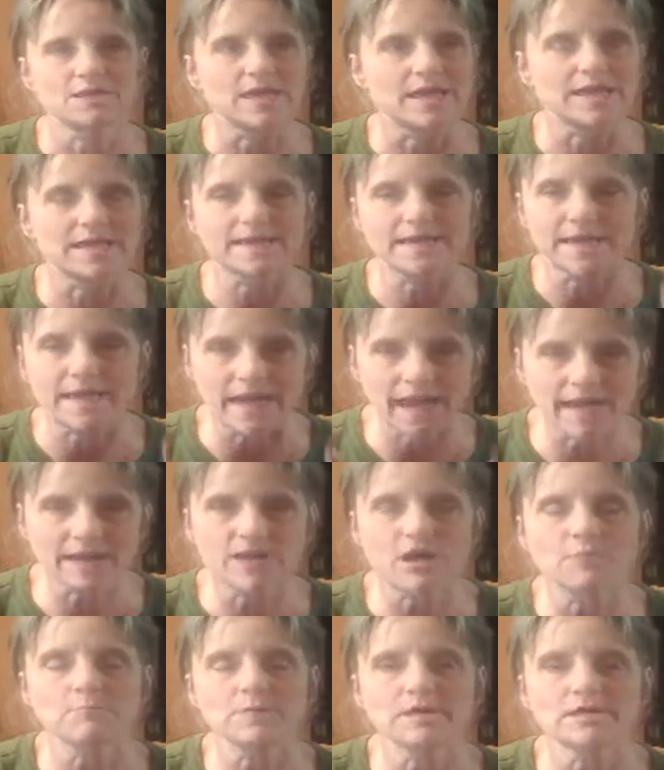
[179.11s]
It
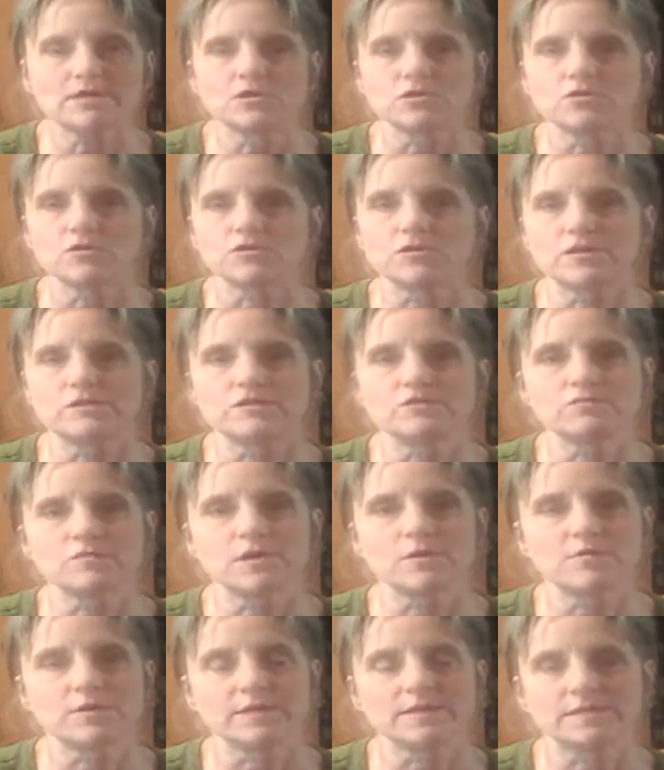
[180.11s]
cannot be cured in
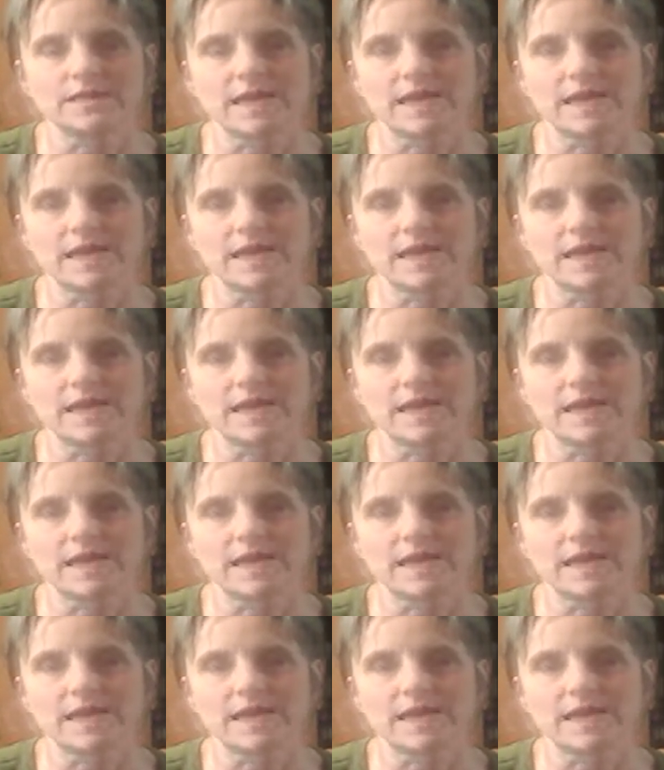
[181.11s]
3 weeks of